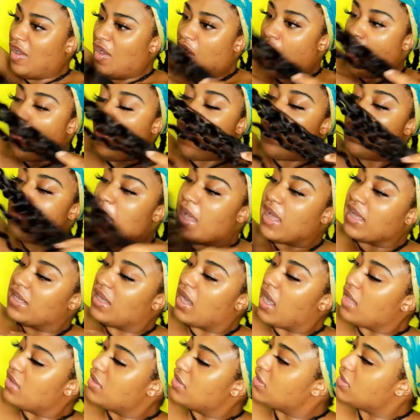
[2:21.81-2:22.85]
Oh my
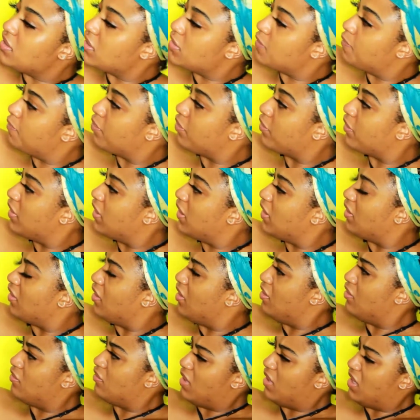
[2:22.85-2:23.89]
God, this is pretty.
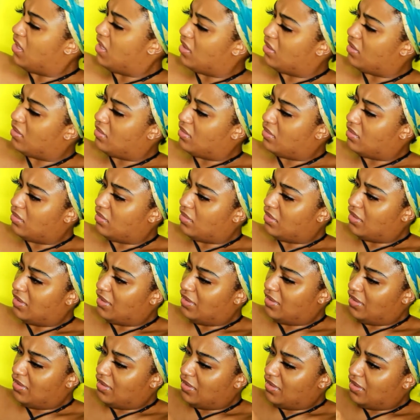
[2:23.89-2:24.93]
Oh wait,
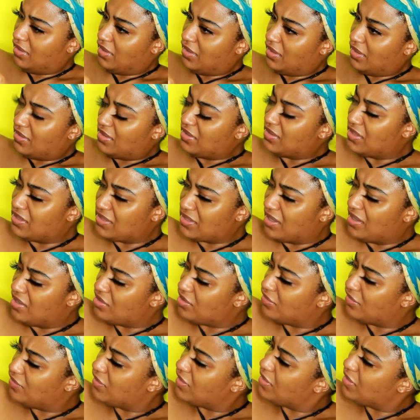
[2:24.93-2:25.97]
this is
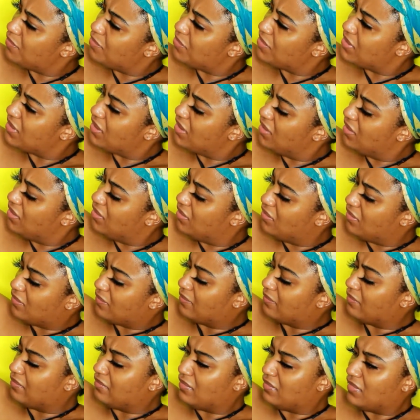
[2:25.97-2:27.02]
150%
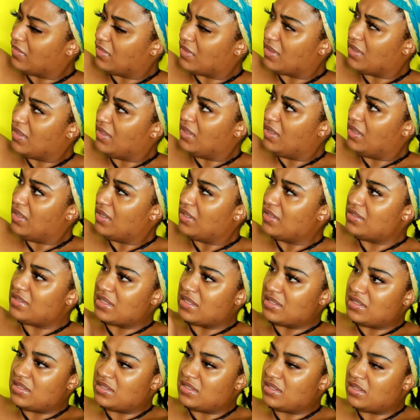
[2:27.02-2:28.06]

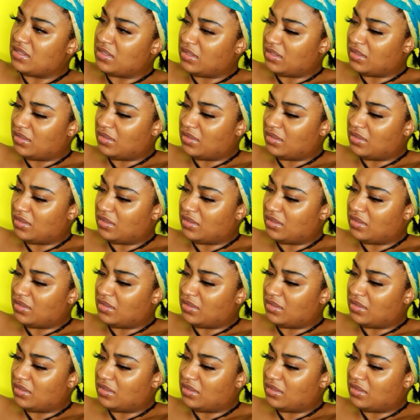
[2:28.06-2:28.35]
density.